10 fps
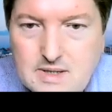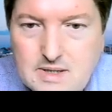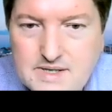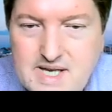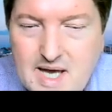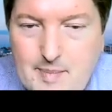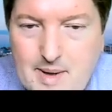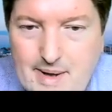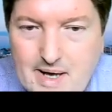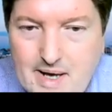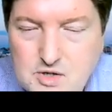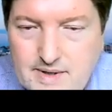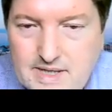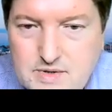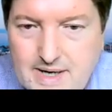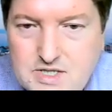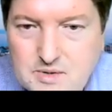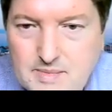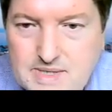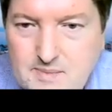I'll say a bit about solvent
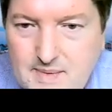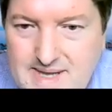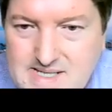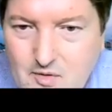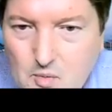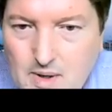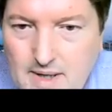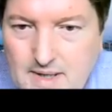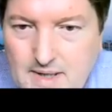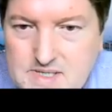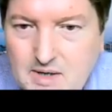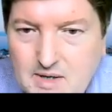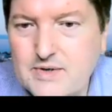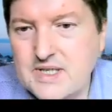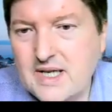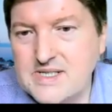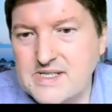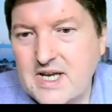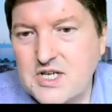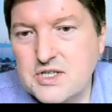extraction, but some of these other ones, like
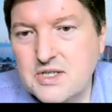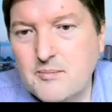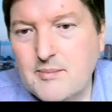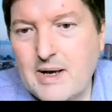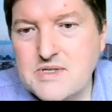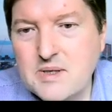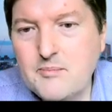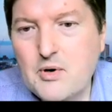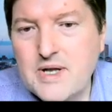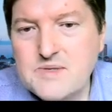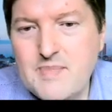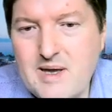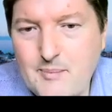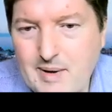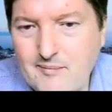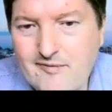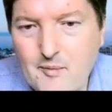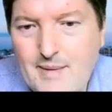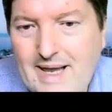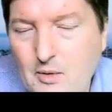recrystallization and melting points, be a bit
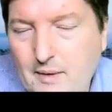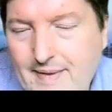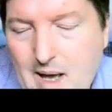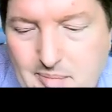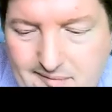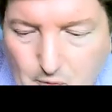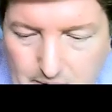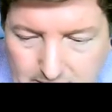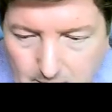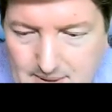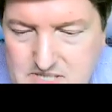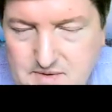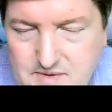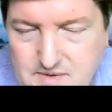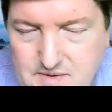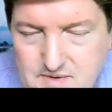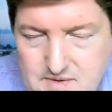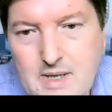familiar with that before you come into the lab.